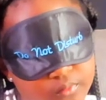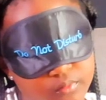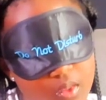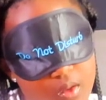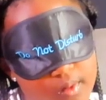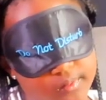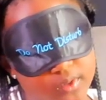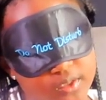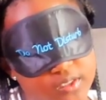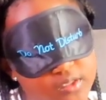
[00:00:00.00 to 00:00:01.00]
is now?
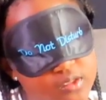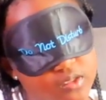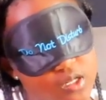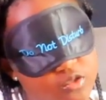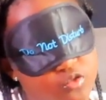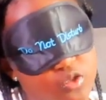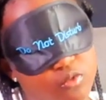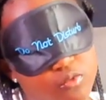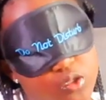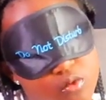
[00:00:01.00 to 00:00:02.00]
Is this another
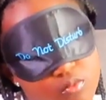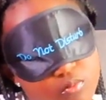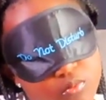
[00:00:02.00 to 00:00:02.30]
cereal?